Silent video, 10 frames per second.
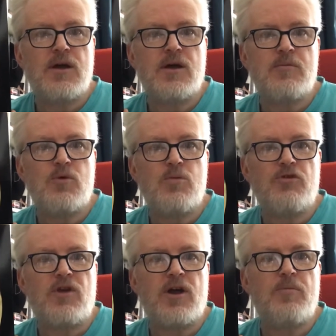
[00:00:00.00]

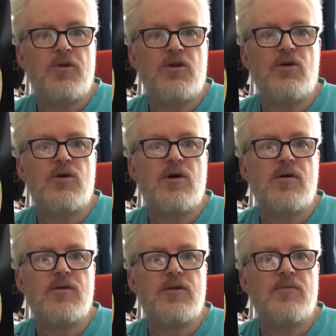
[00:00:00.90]
almost like a pure
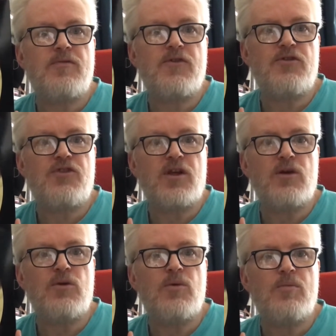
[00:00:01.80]
for
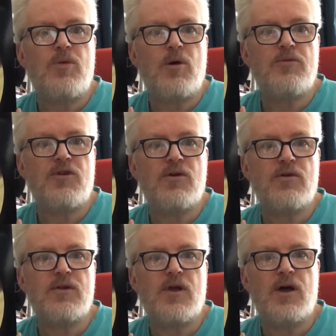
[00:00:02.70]
single pop
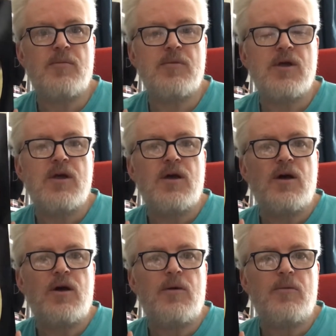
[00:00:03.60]
song on
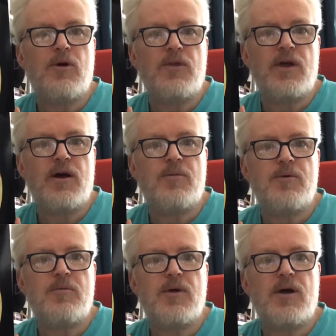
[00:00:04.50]
the album.